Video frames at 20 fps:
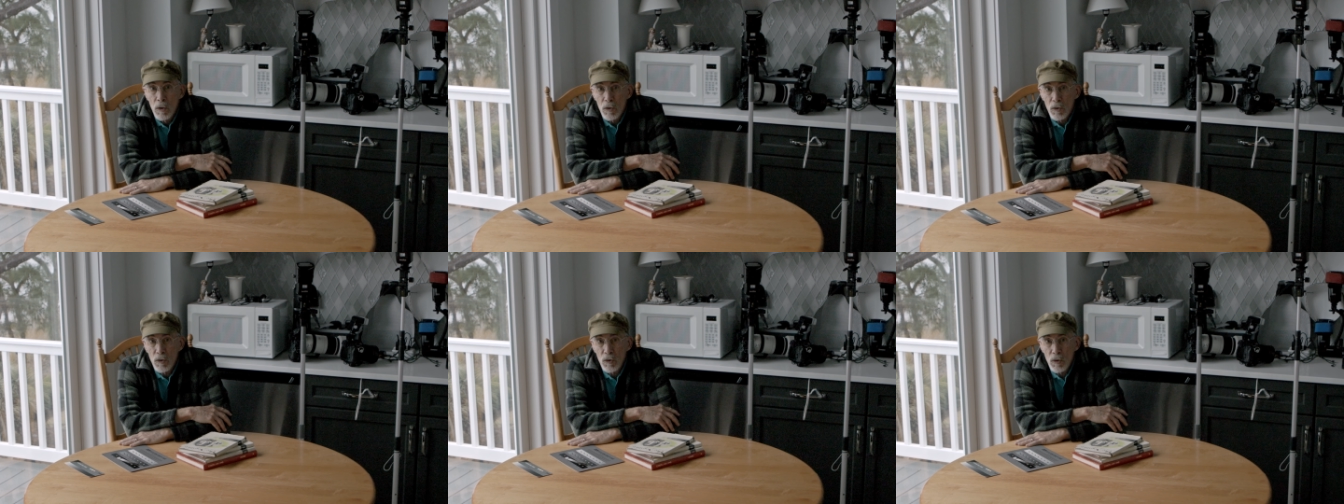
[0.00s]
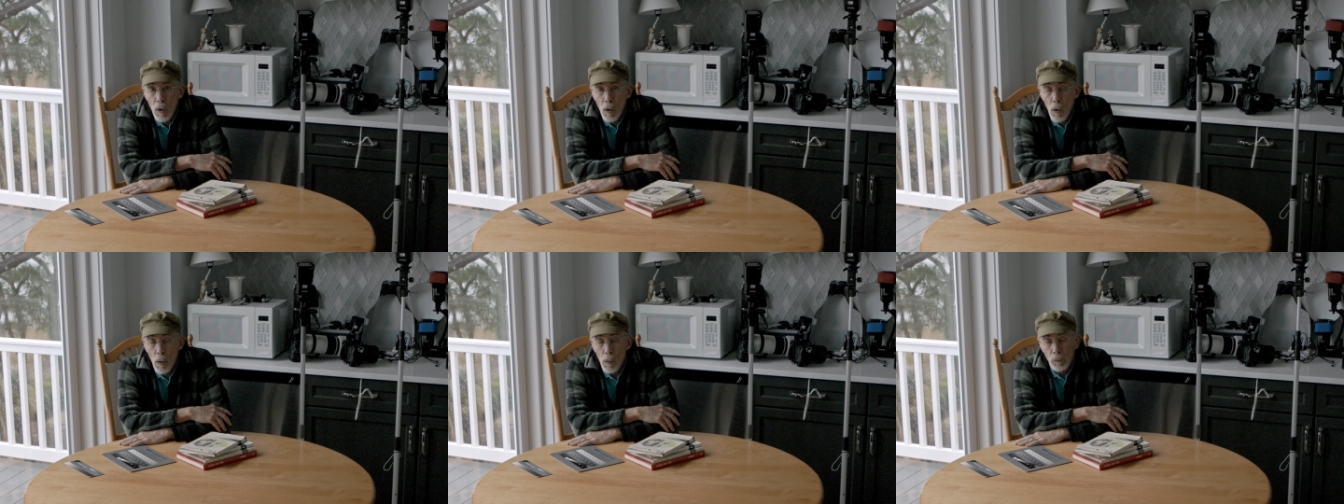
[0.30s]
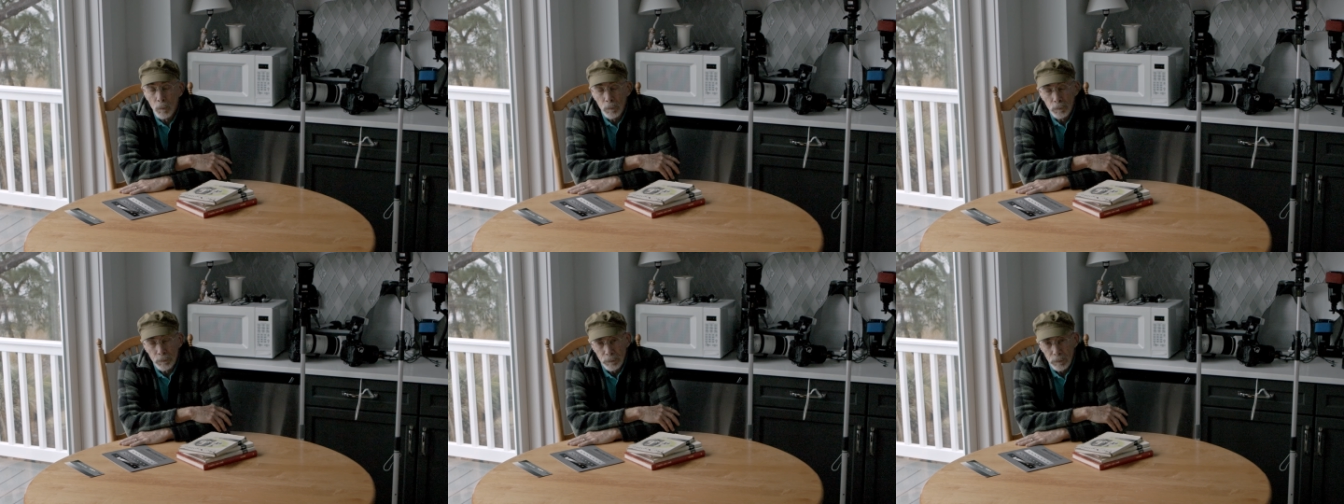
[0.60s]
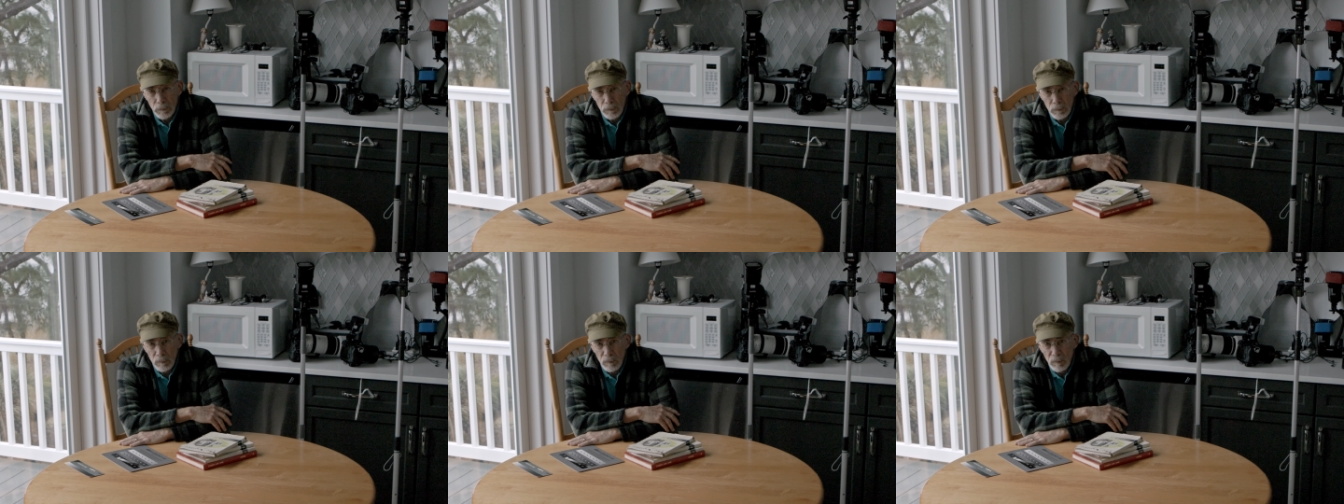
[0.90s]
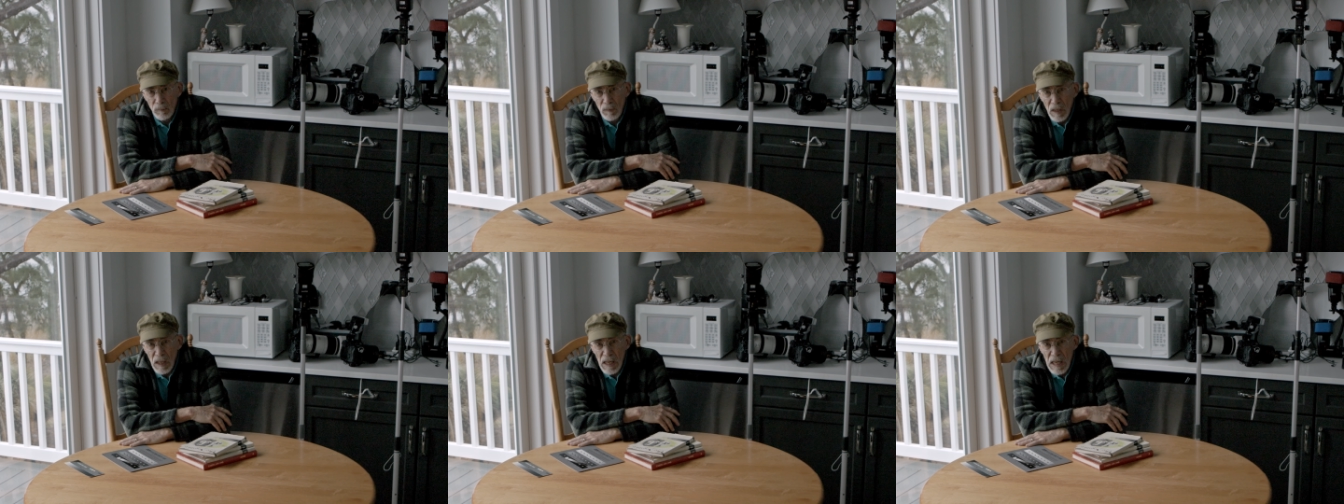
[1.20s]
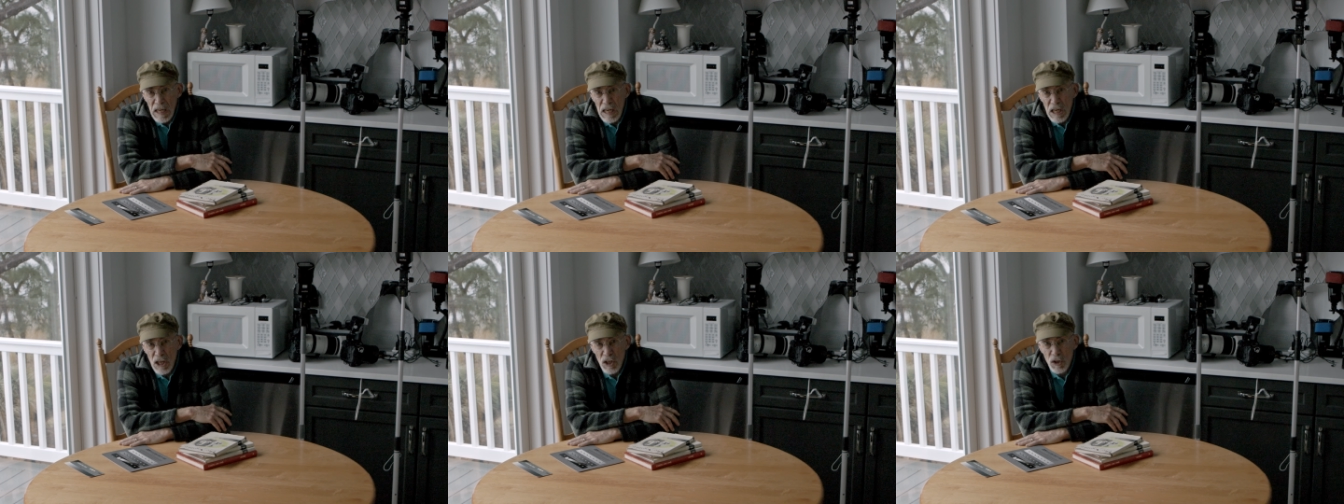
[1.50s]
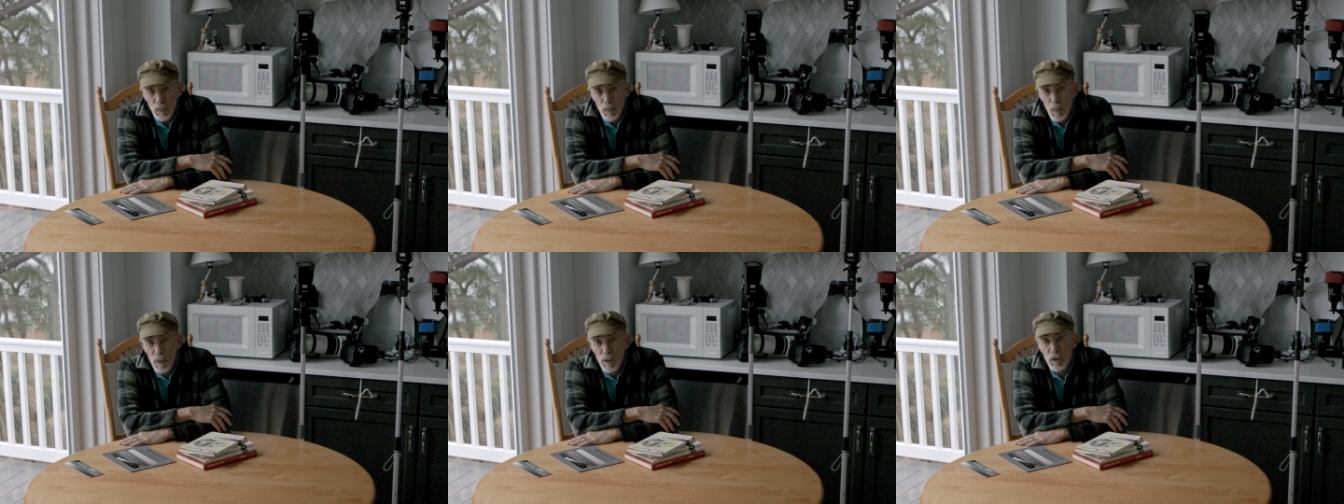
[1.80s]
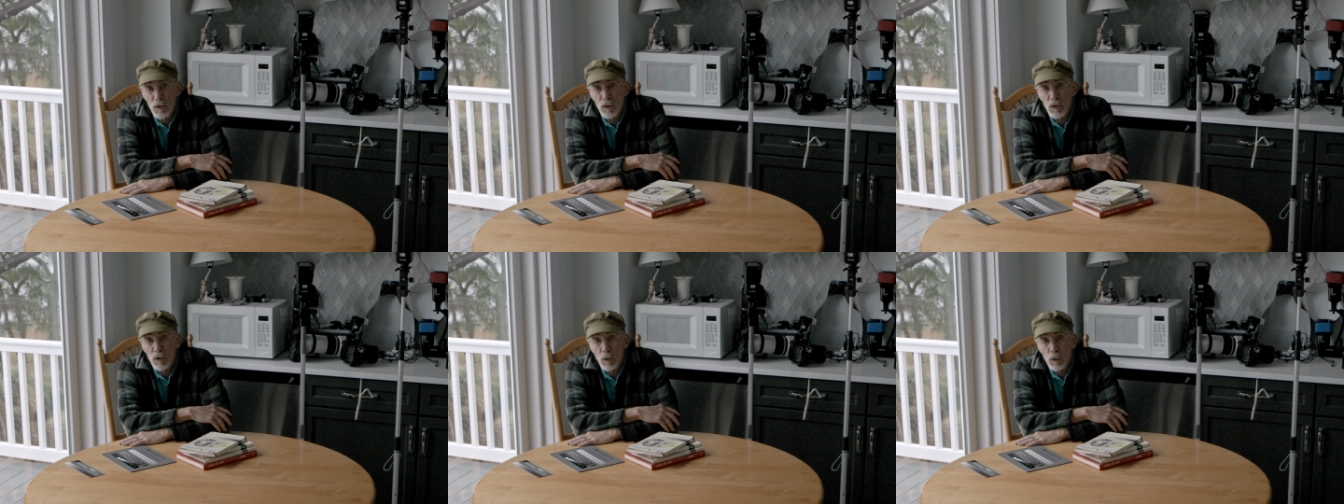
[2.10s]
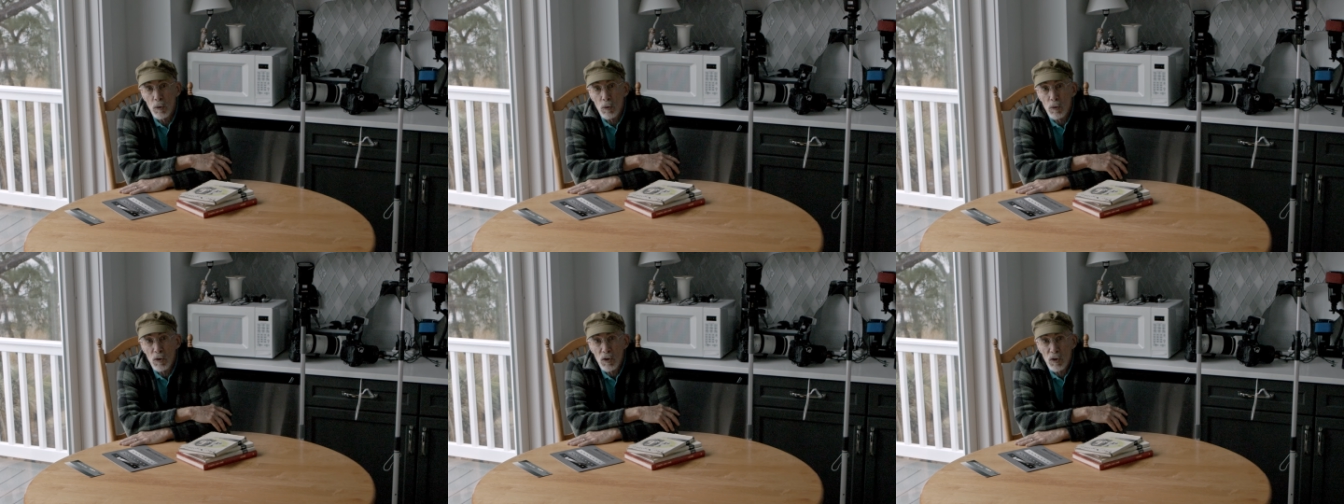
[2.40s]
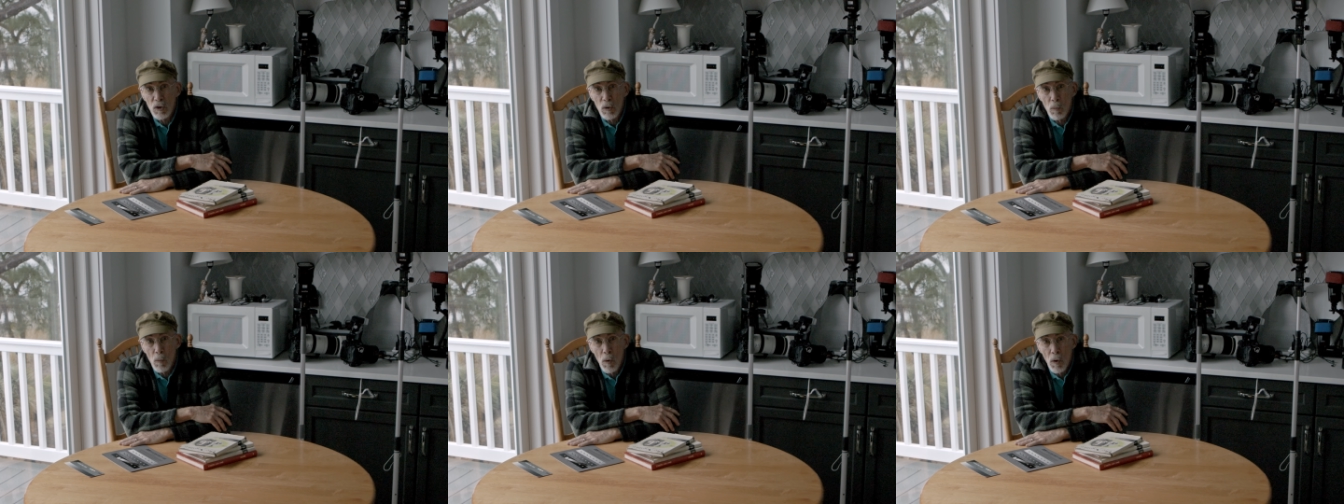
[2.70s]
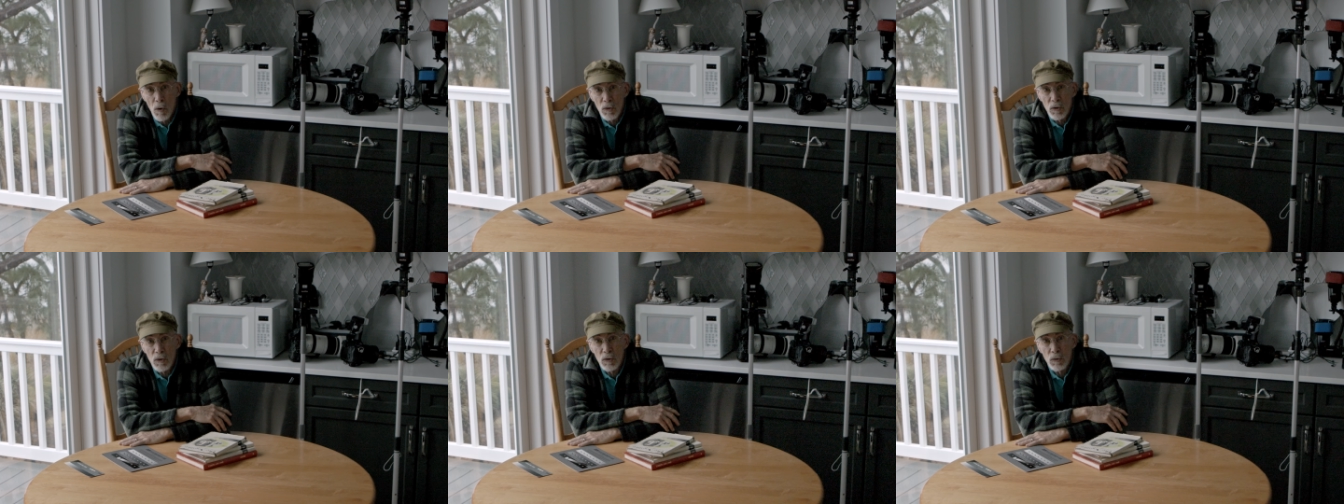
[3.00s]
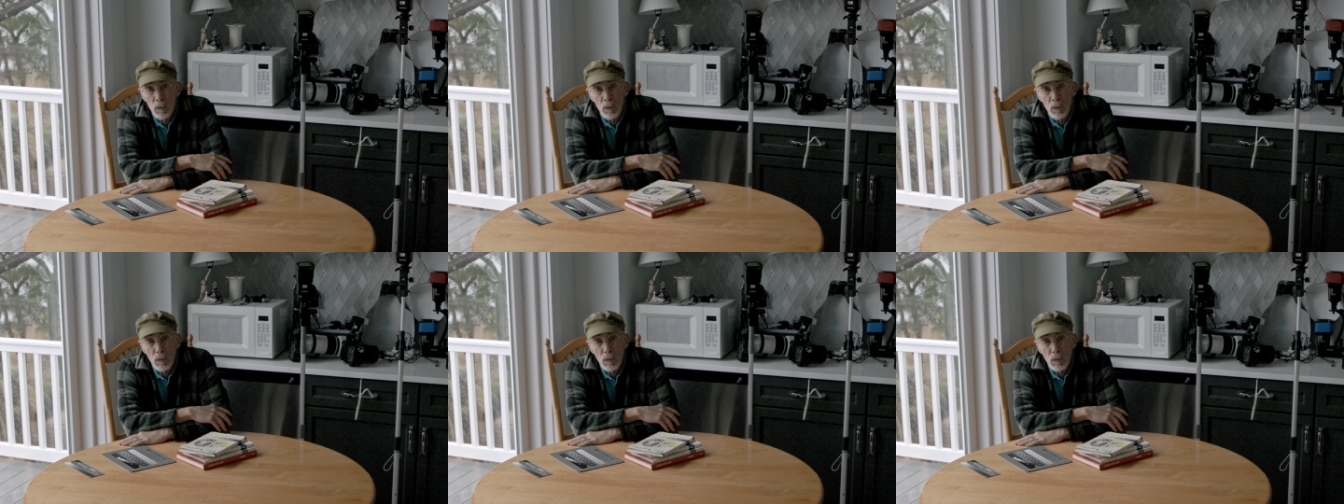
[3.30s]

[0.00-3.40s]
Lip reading: So Eastman's solution was